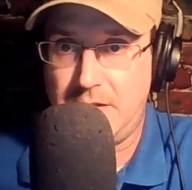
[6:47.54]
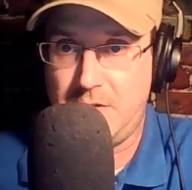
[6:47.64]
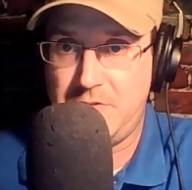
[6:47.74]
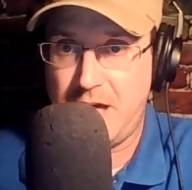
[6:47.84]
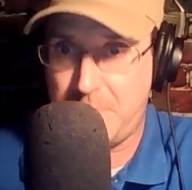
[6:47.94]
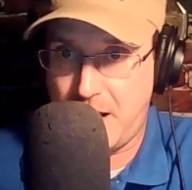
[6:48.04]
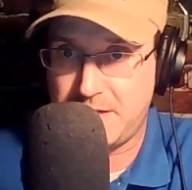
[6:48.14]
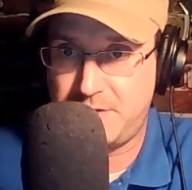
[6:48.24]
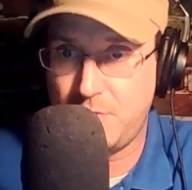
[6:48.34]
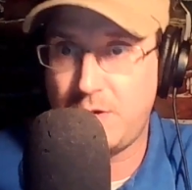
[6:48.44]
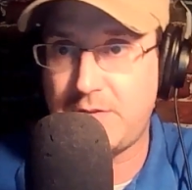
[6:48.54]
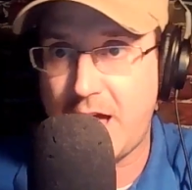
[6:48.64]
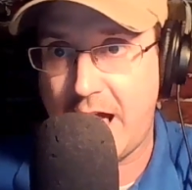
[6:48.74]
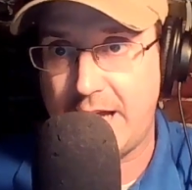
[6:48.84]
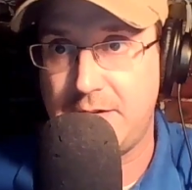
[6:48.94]
that by doing
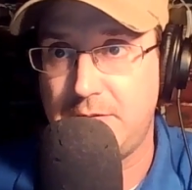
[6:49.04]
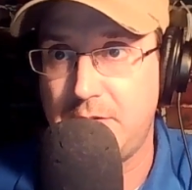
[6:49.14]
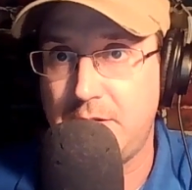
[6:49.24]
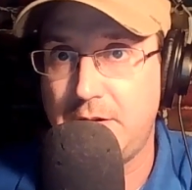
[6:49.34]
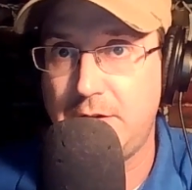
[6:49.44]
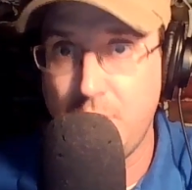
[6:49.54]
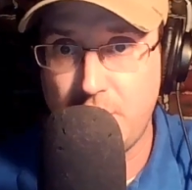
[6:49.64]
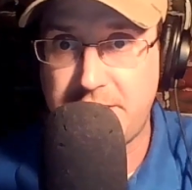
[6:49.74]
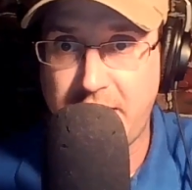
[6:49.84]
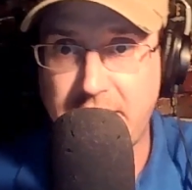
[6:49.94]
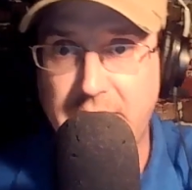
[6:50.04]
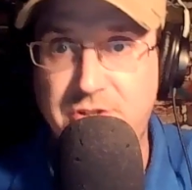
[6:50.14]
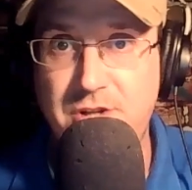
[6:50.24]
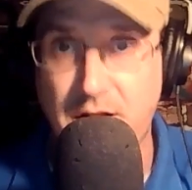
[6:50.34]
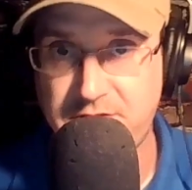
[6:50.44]
that, you're attaining
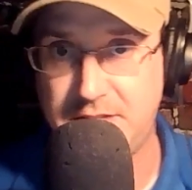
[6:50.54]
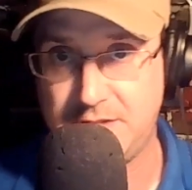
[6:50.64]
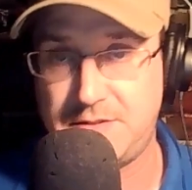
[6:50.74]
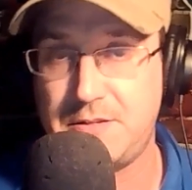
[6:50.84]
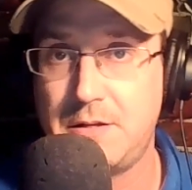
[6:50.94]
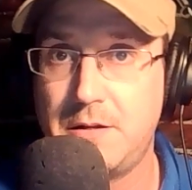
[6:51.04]
justice